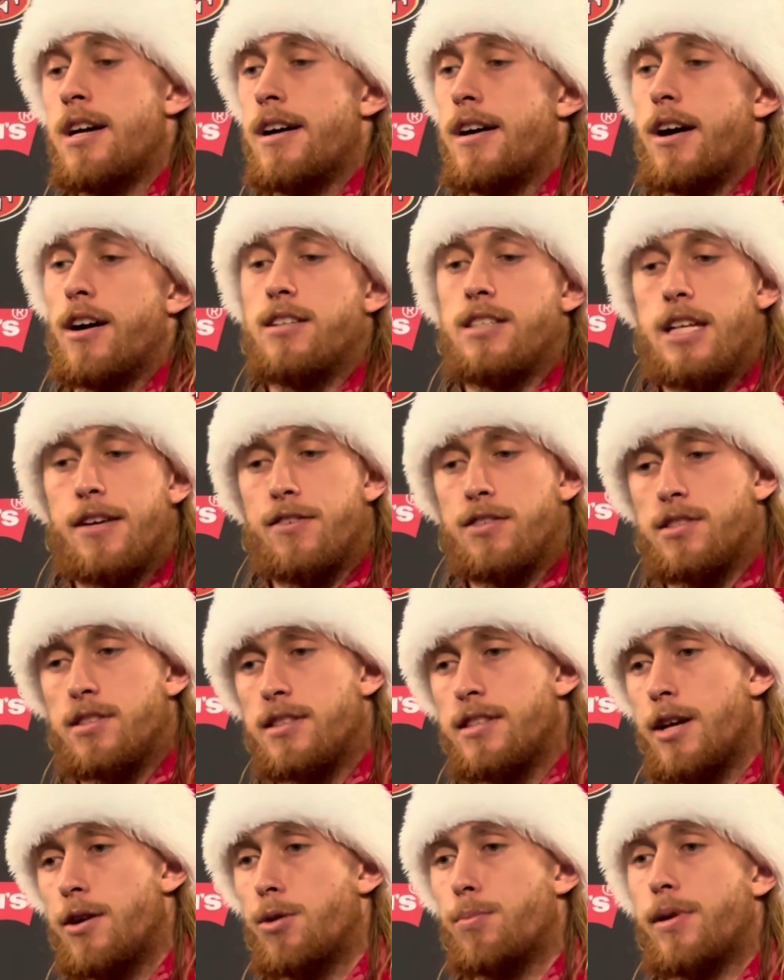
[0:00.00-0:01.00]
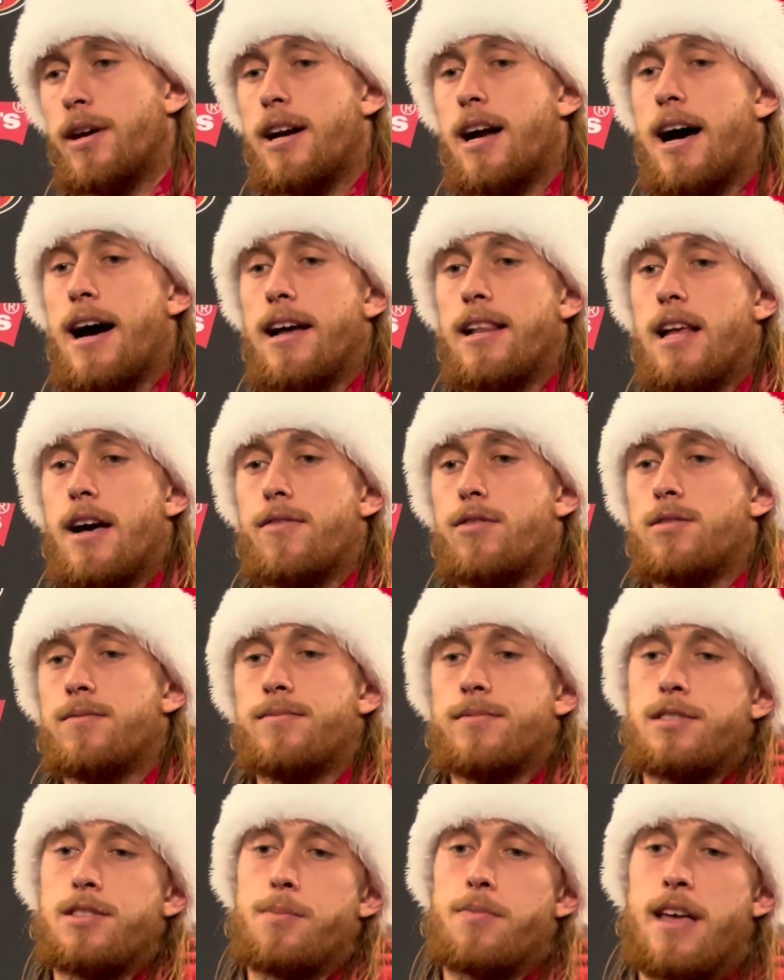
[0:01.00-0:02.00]
Our defense continued to play at a high level.
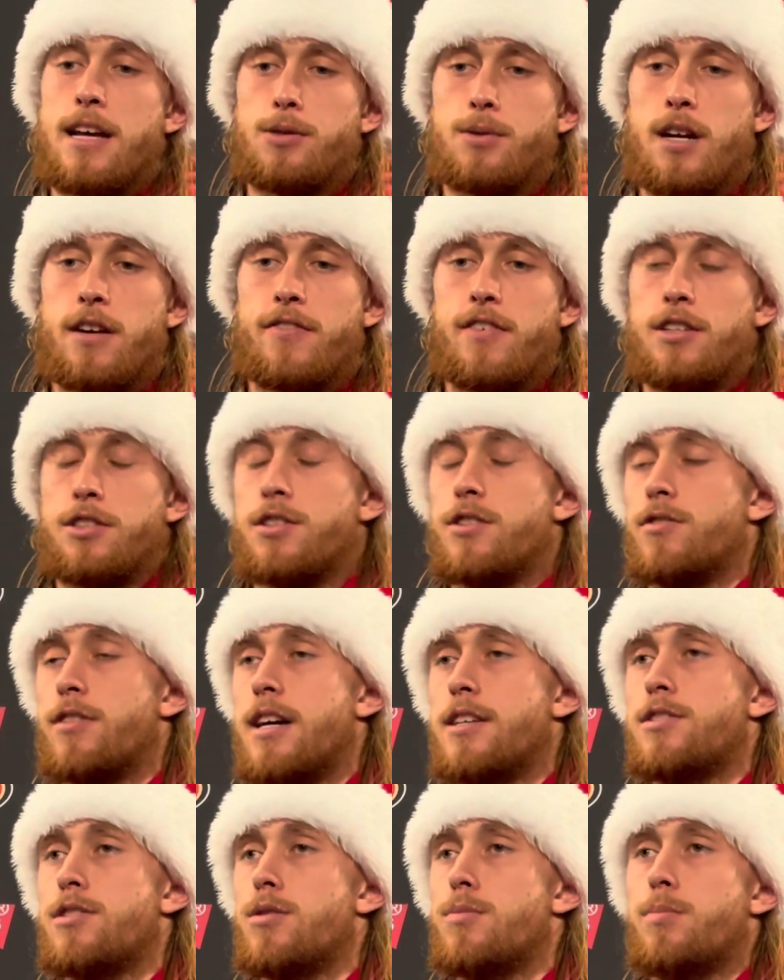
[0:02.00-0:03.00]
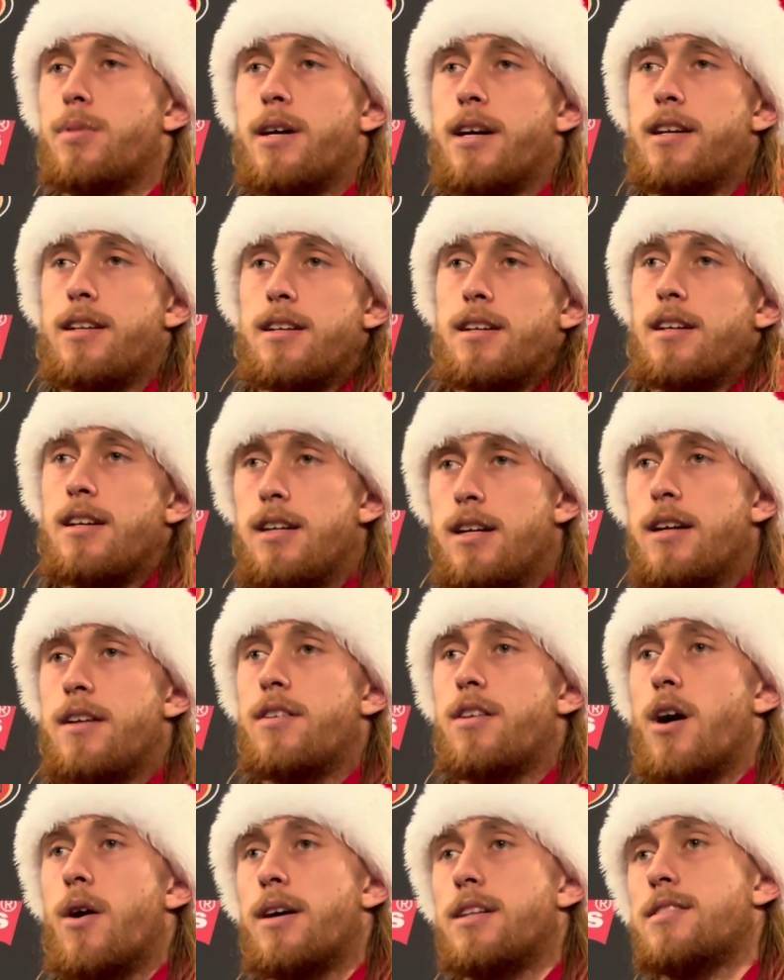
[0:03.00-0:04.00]
Some things we got to finish in the red zone, but
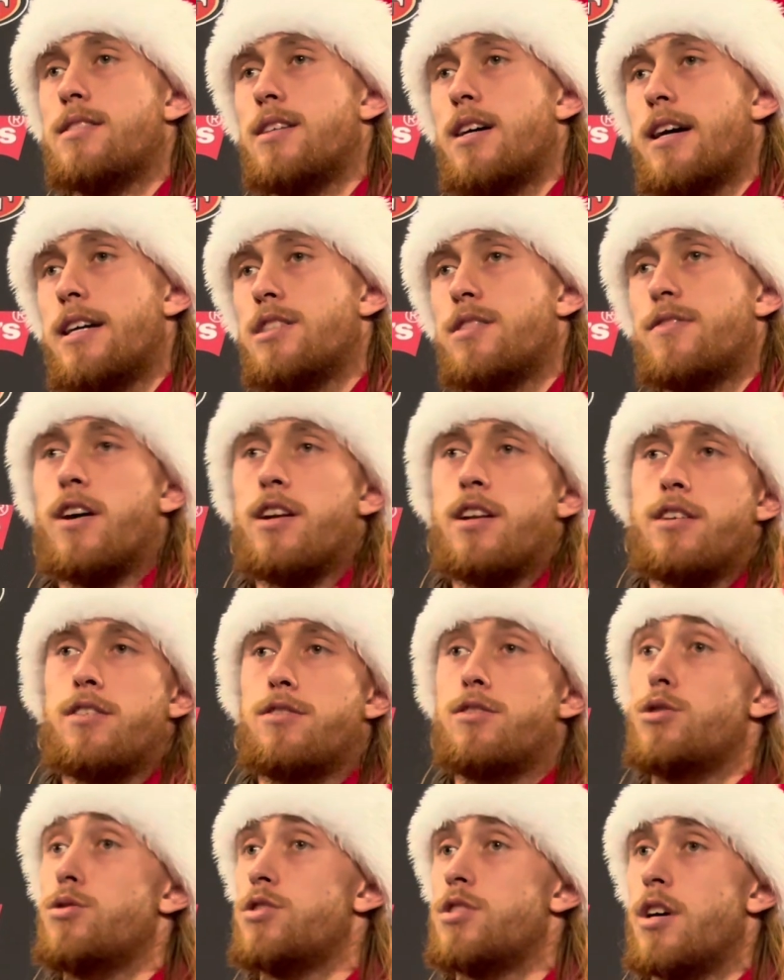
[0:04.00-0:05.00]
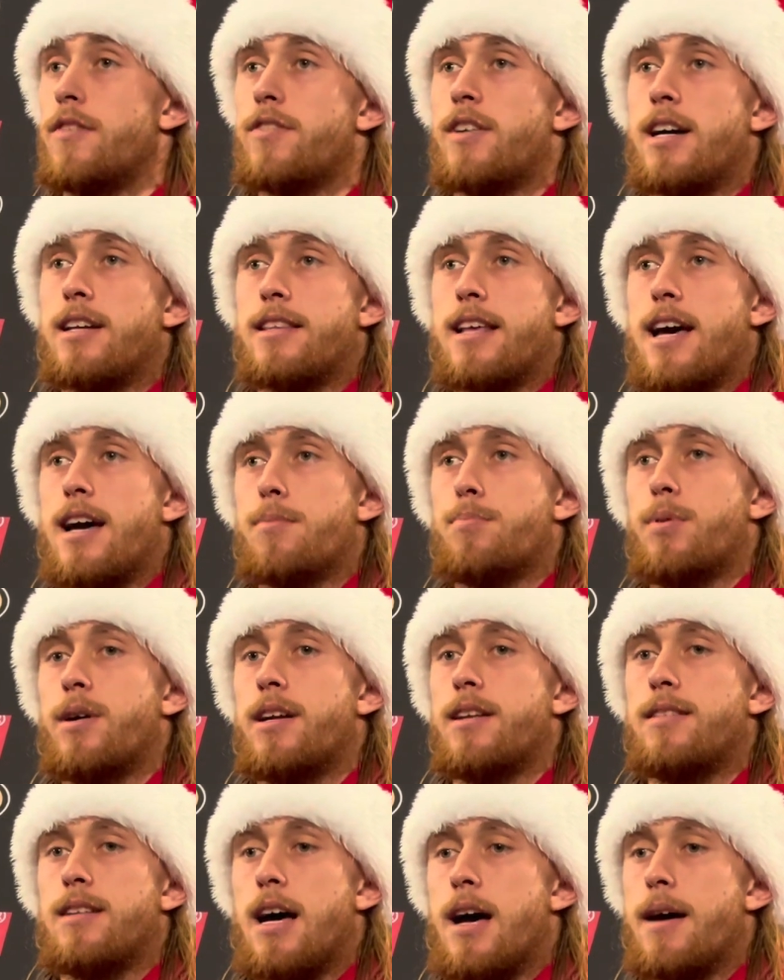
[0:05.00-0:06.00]
no, it's uh, it's to do stuff like that.
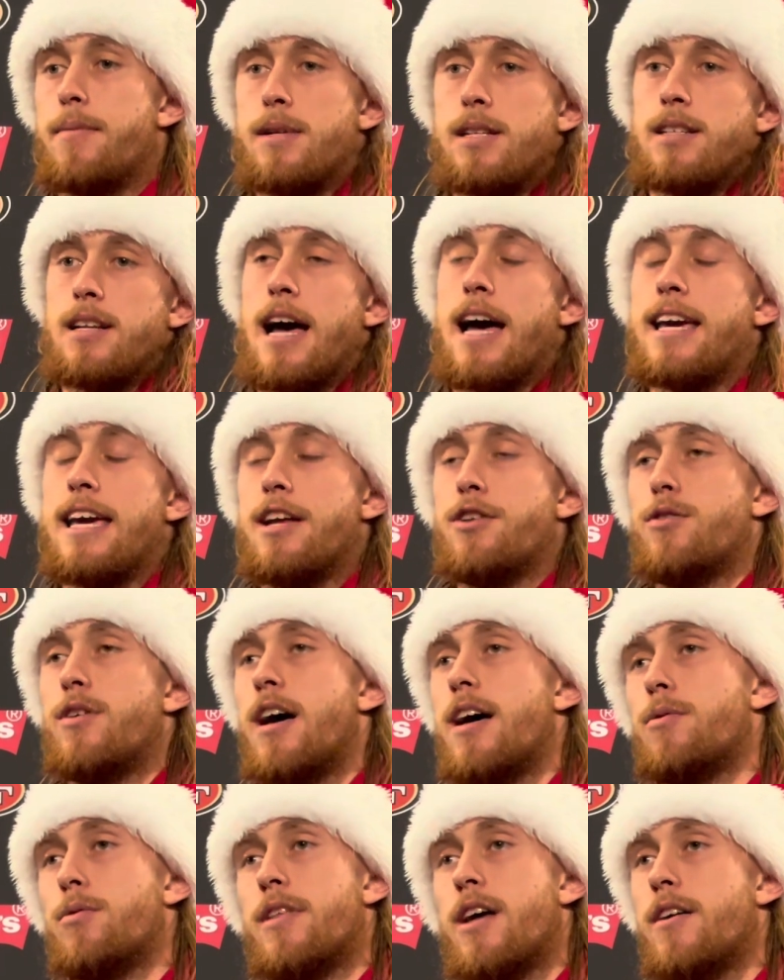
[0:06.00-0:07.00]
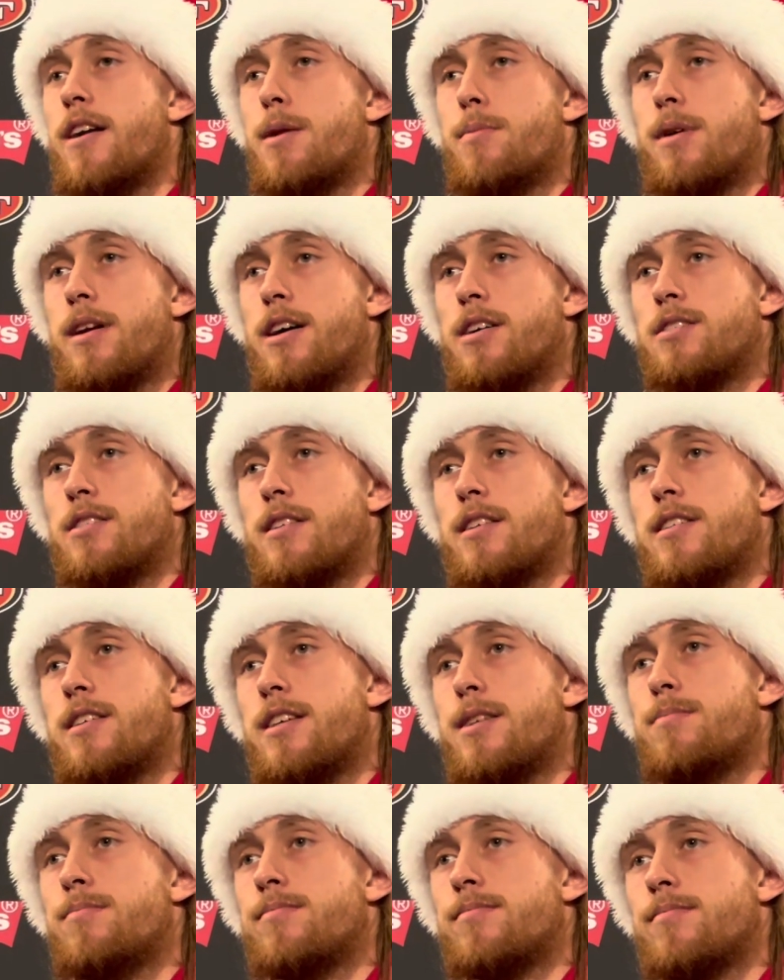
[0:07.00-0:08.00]
But I mean, I can't do that without anybody else on the
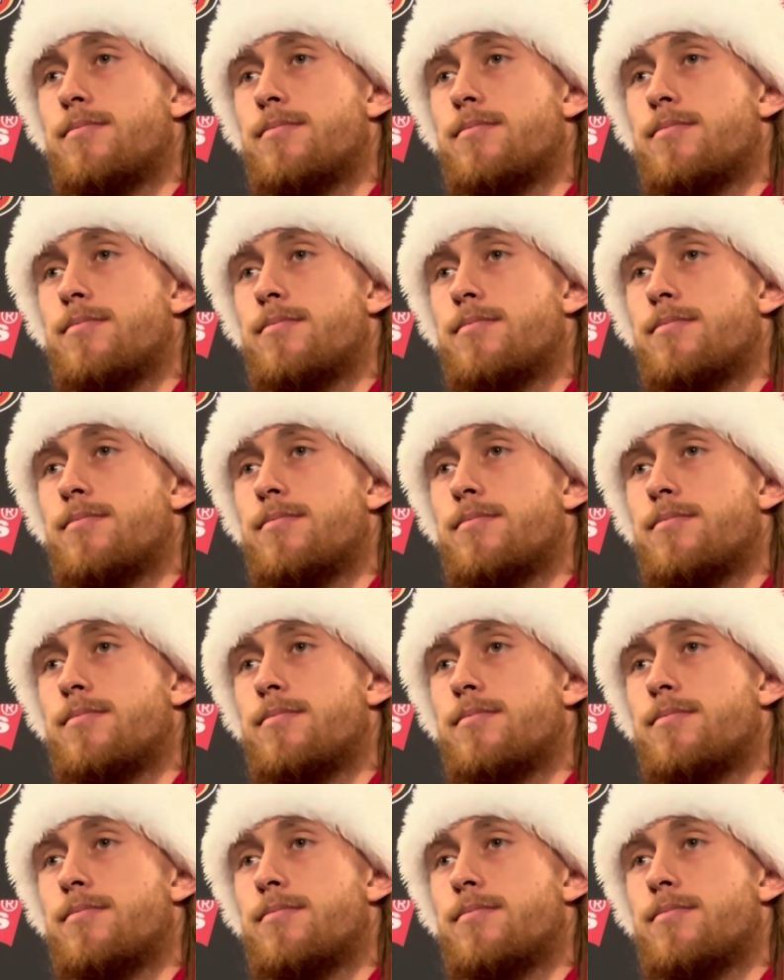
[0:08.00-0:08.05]
team.